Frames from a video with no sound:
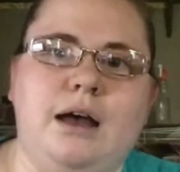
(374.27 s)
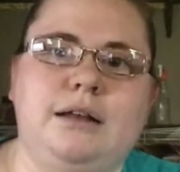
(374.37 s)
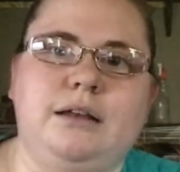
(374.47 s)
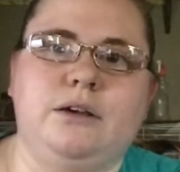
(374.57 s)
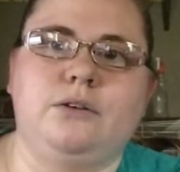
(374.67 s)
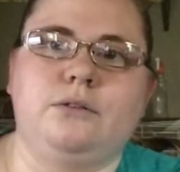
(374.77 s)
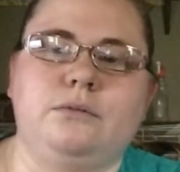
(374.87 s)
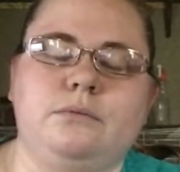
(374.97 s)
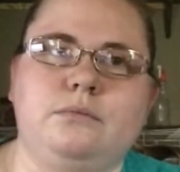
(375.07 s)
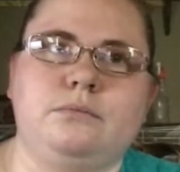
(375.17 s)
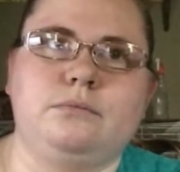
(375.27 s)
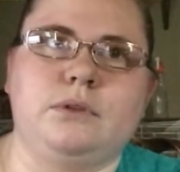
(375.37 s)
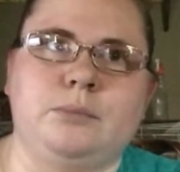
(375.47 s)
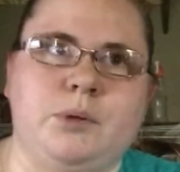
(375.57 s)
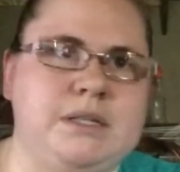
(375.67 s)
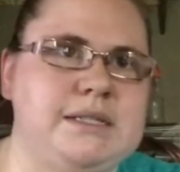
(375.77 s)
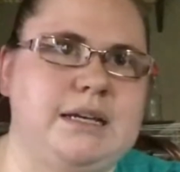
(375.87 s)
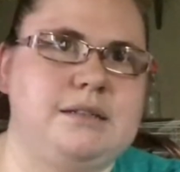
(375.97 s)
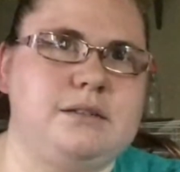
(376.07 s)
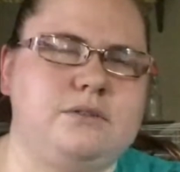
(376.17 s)
Neo, the
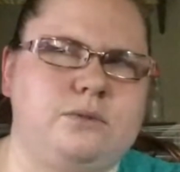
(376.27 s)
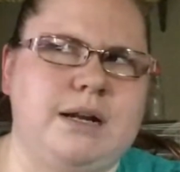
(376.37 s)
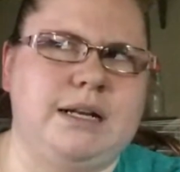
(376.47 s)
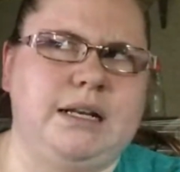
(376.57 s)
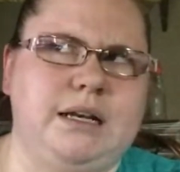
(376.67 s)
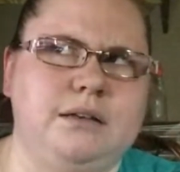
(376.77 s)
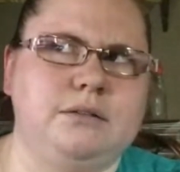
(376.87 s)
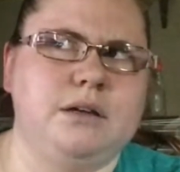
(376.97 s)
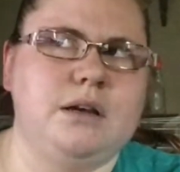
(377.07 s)
Princess Serenity